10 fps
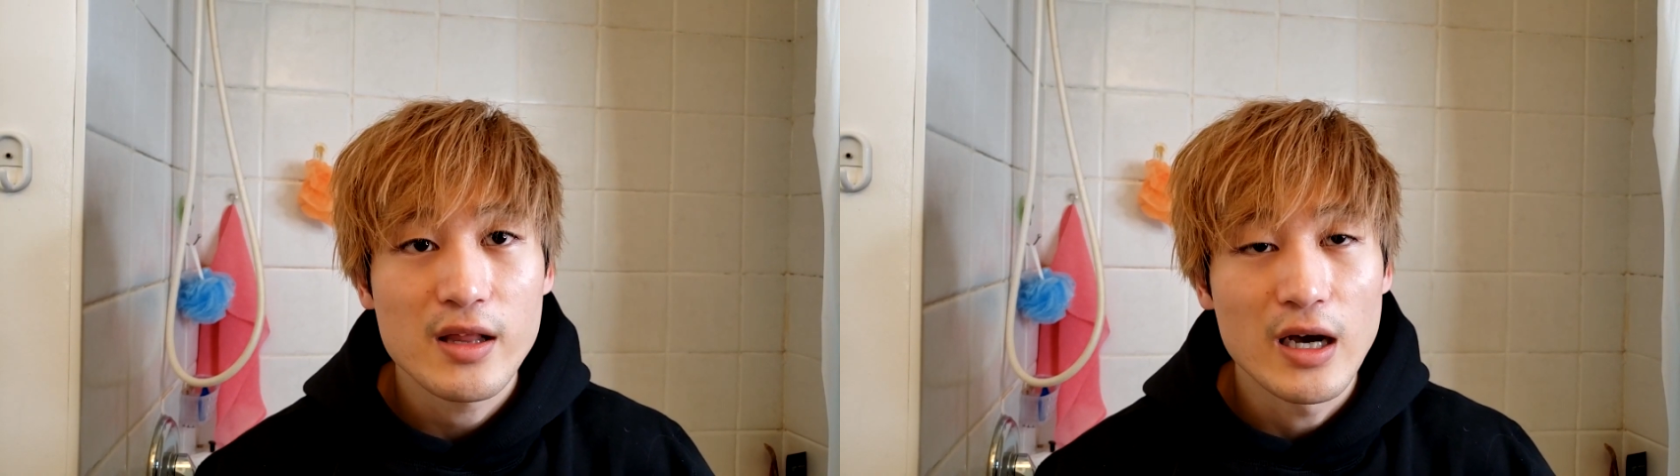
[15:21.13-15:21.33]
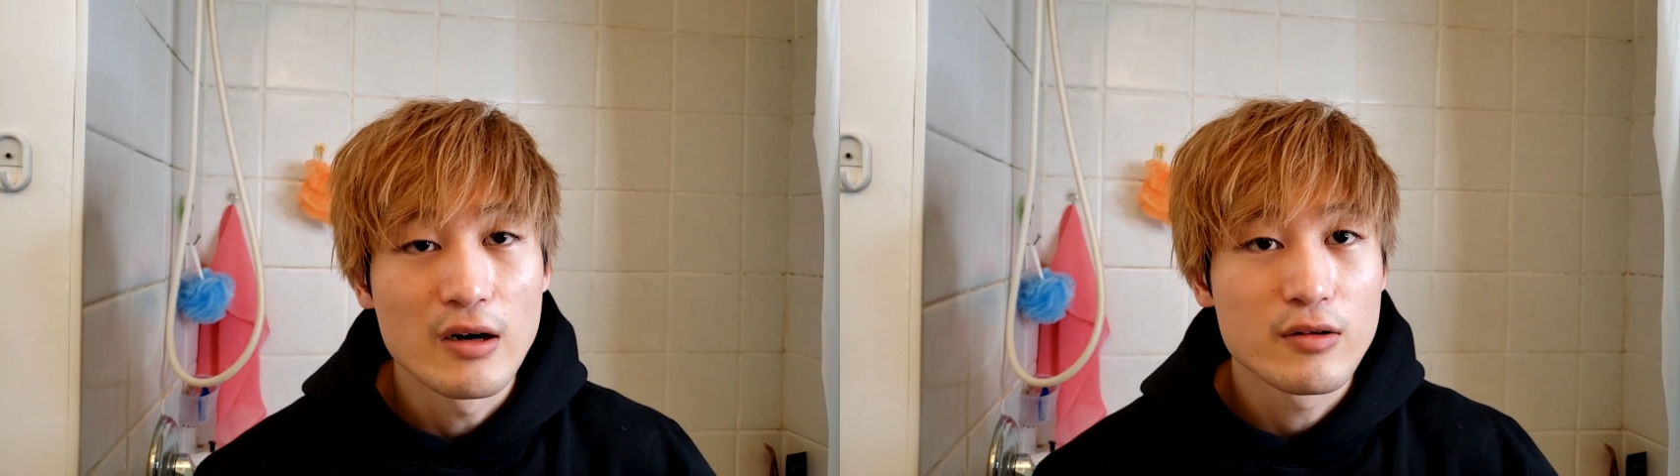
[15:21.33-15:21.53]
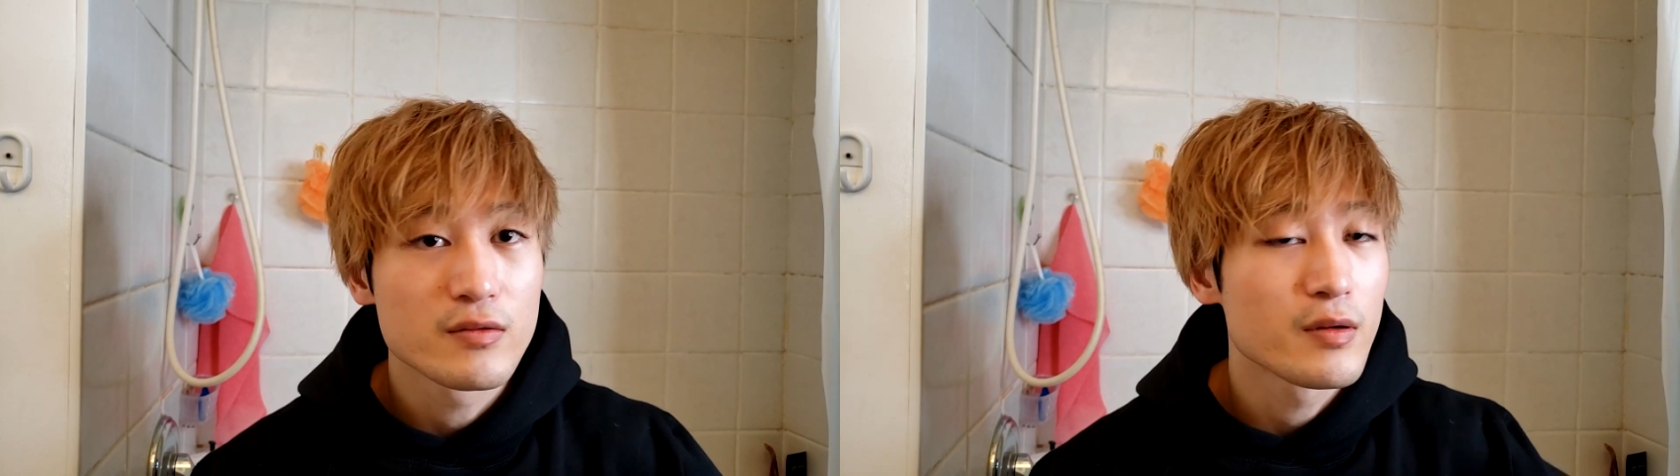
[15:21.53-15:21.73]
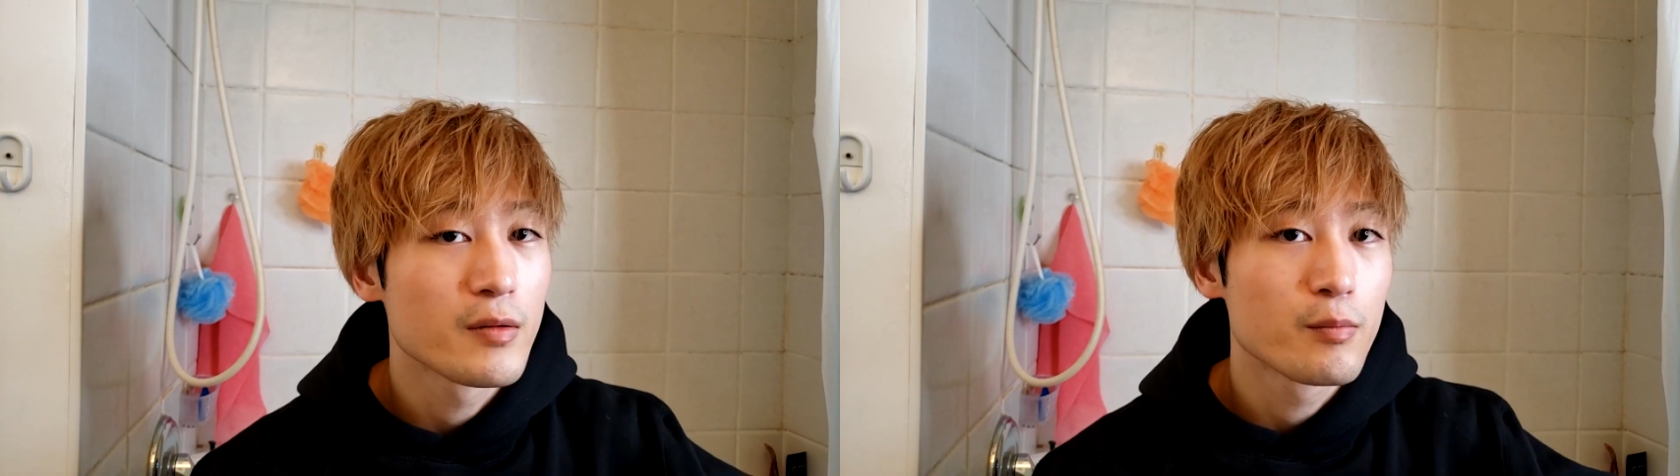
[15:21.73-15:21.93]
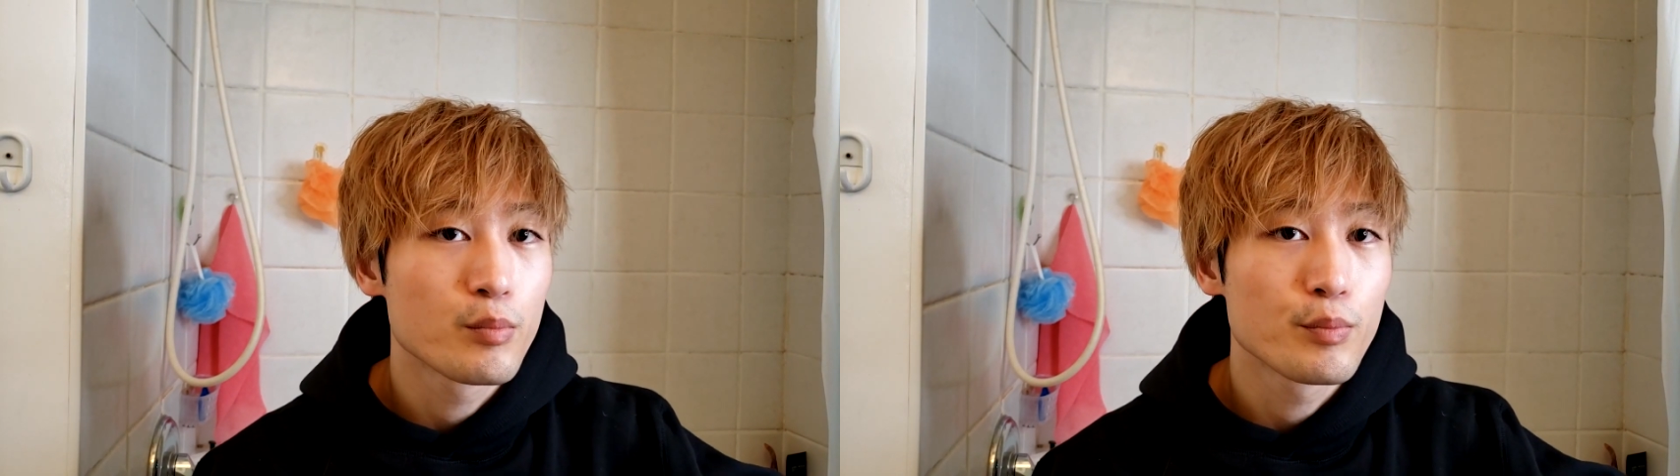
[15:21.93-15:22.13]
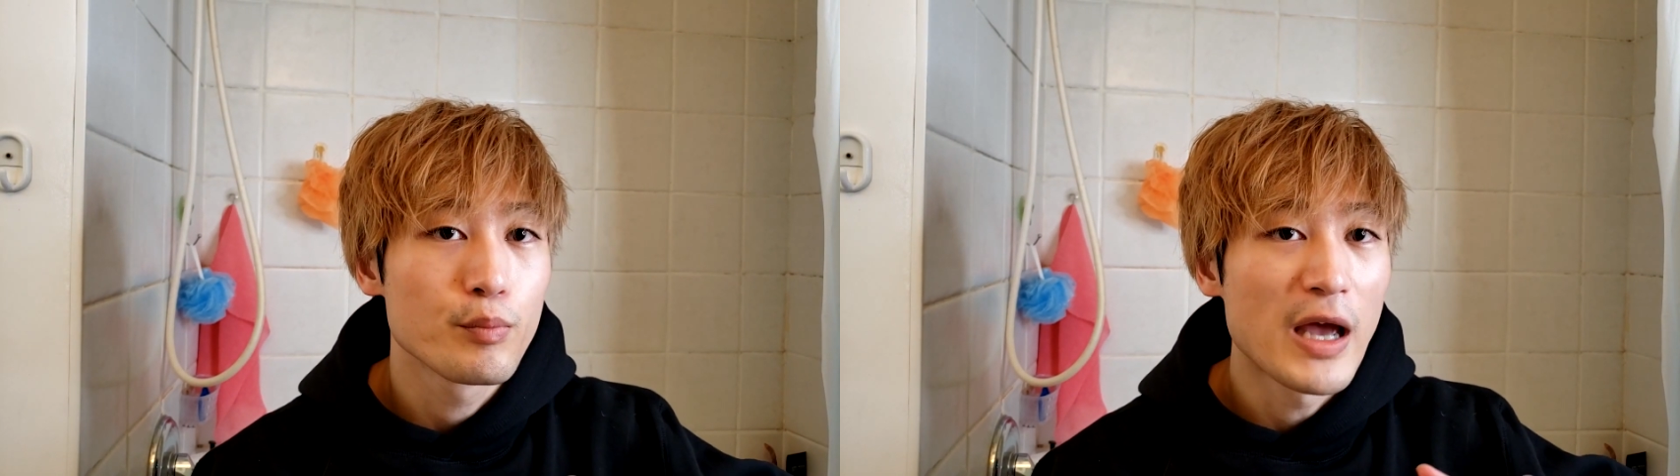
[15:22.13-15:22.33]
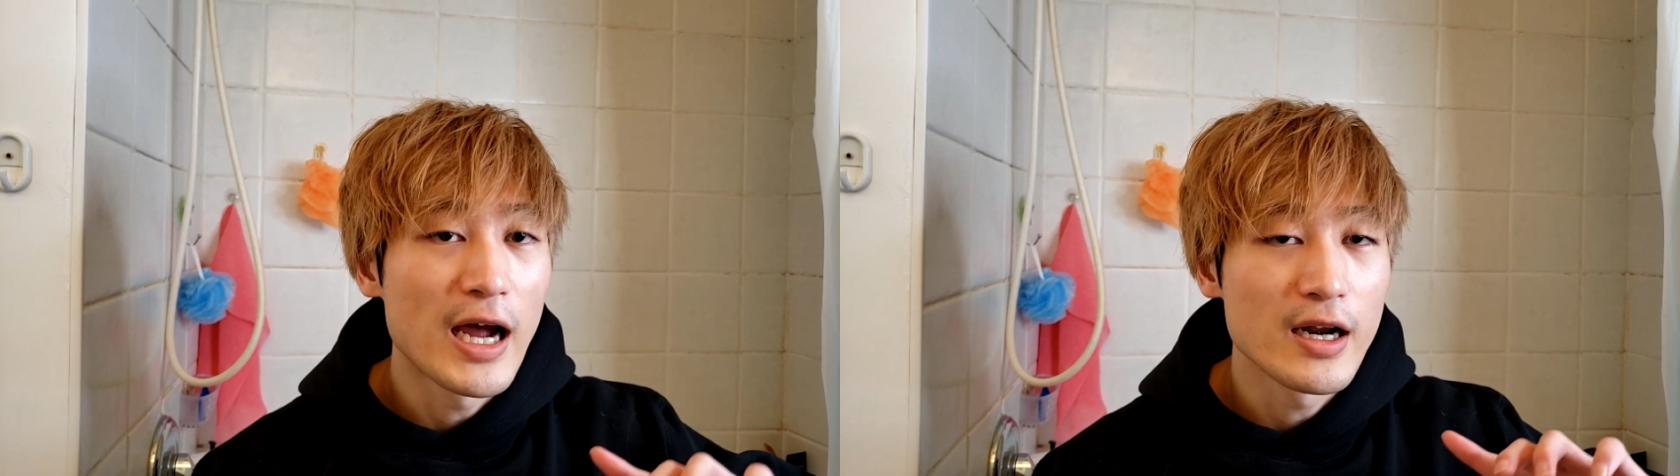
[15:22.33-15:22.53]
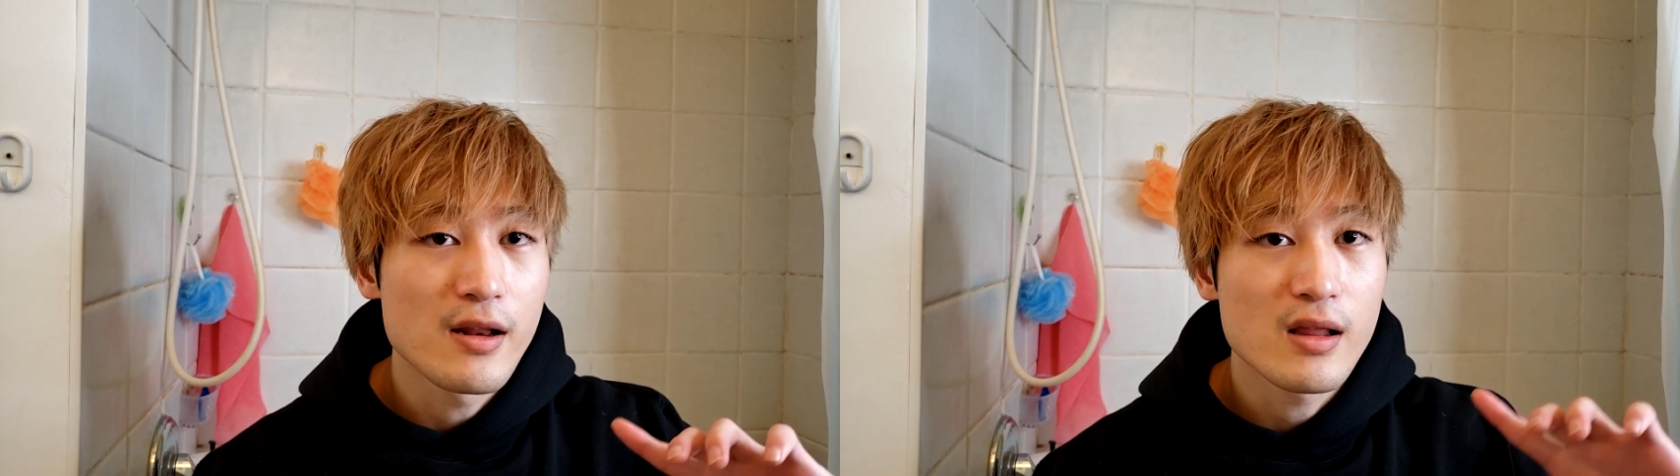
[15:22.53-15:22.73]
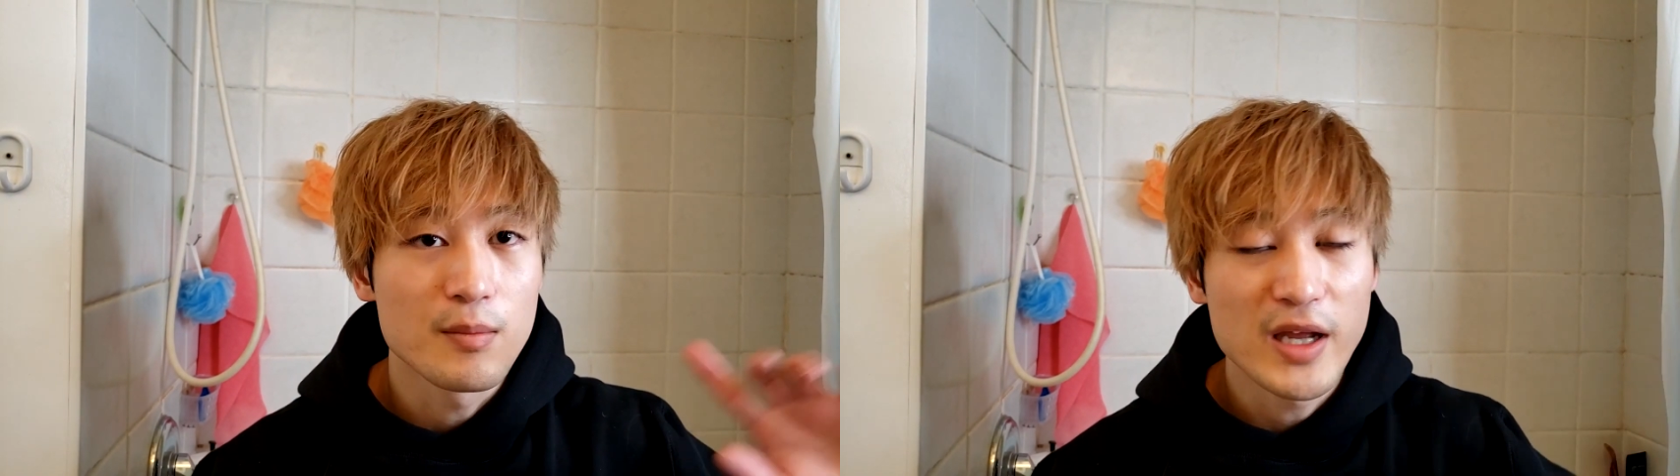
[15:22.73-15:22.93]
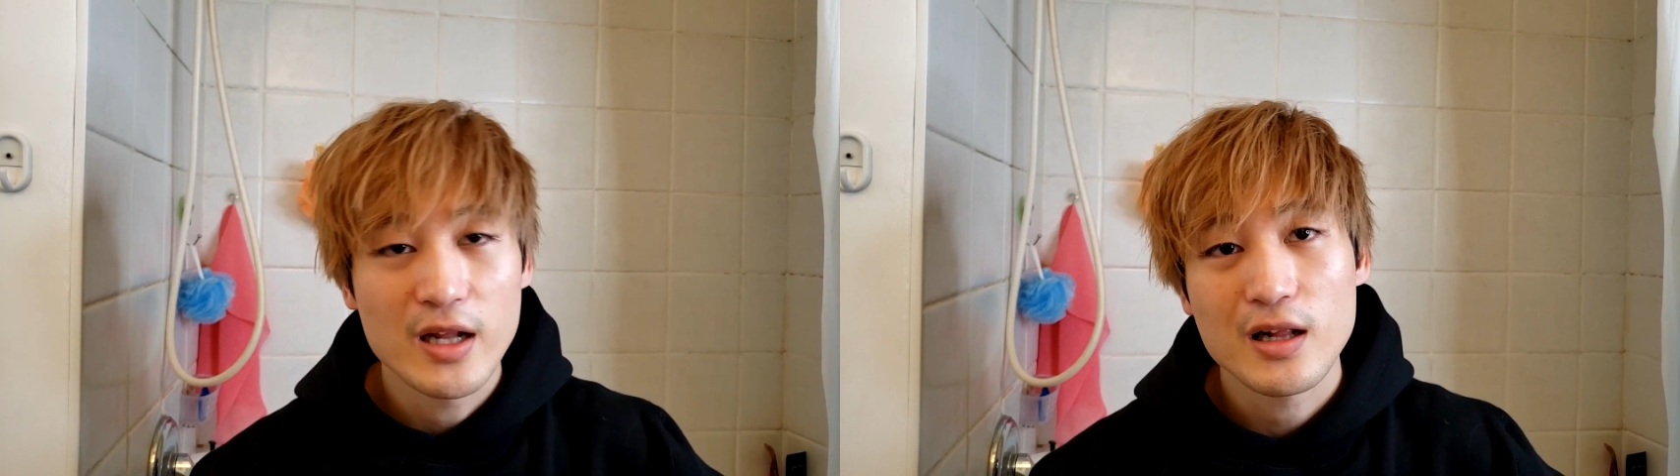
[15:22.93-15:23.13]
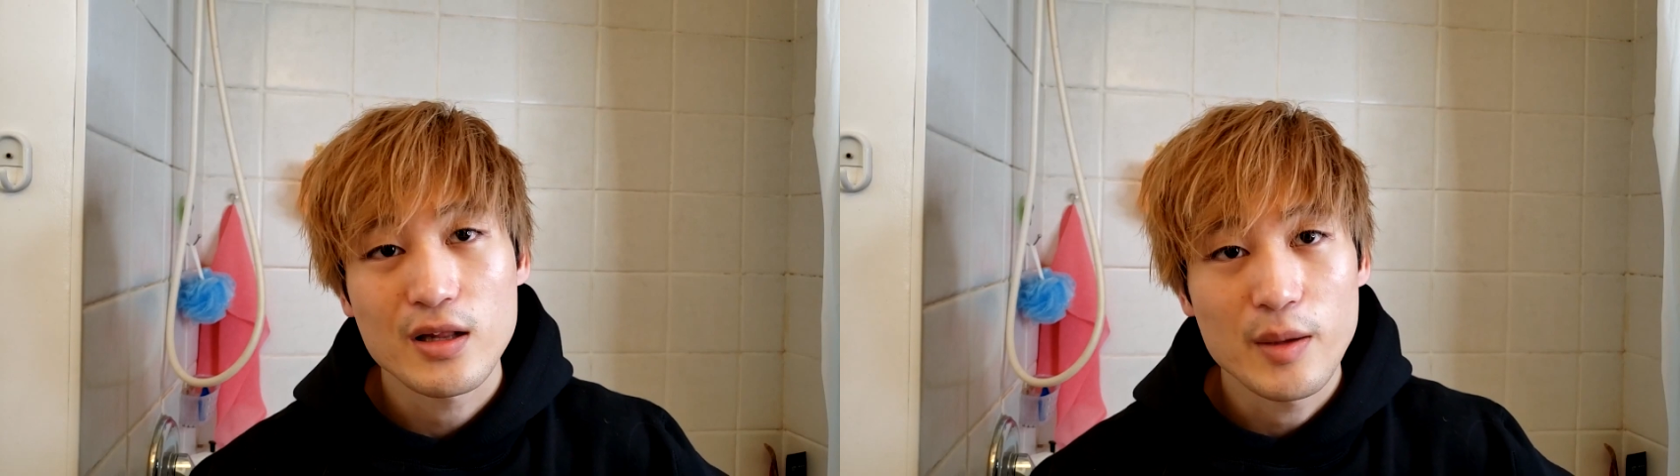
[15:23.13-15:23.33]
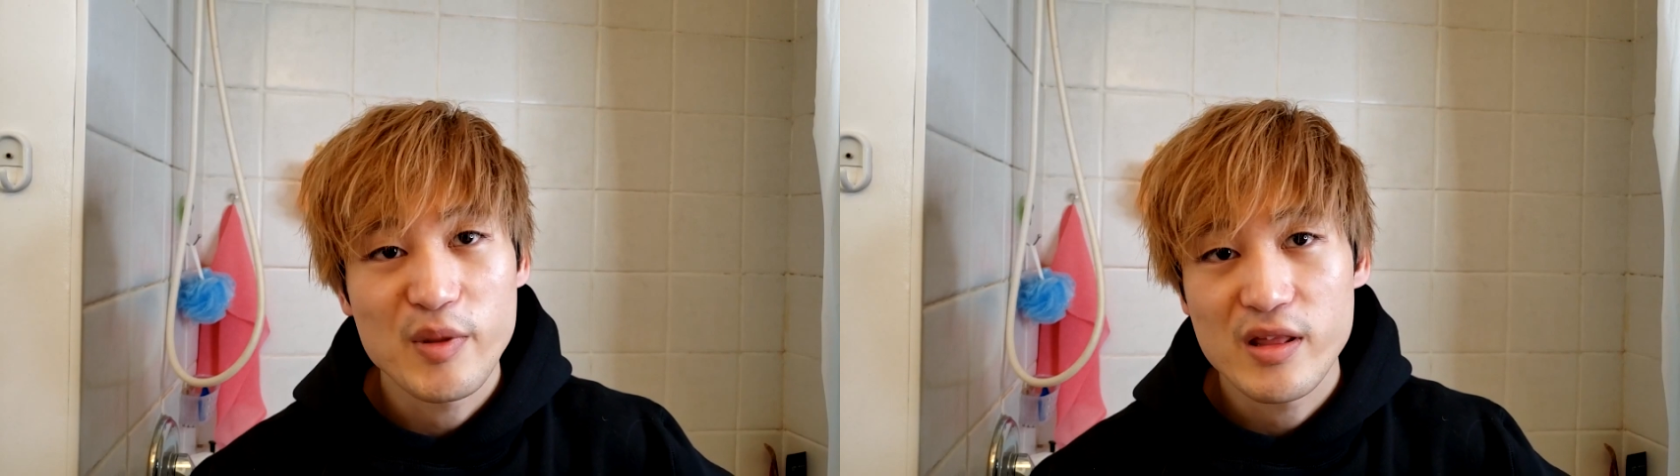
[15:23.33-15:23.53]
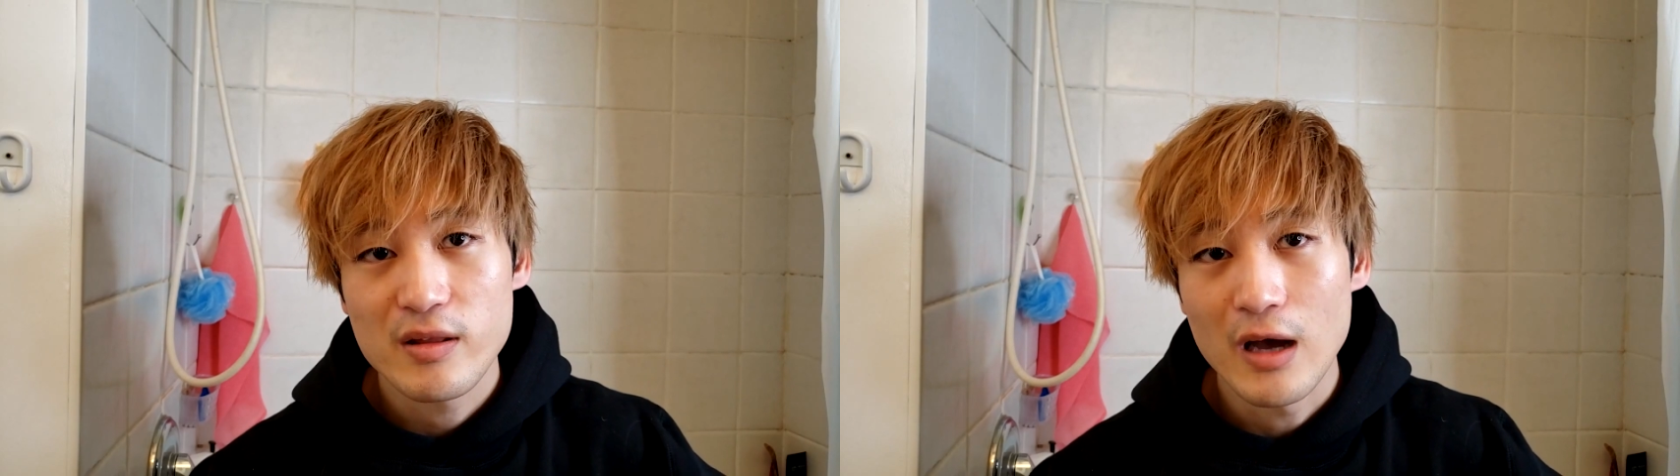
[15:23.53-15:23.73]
I'll add in some end clips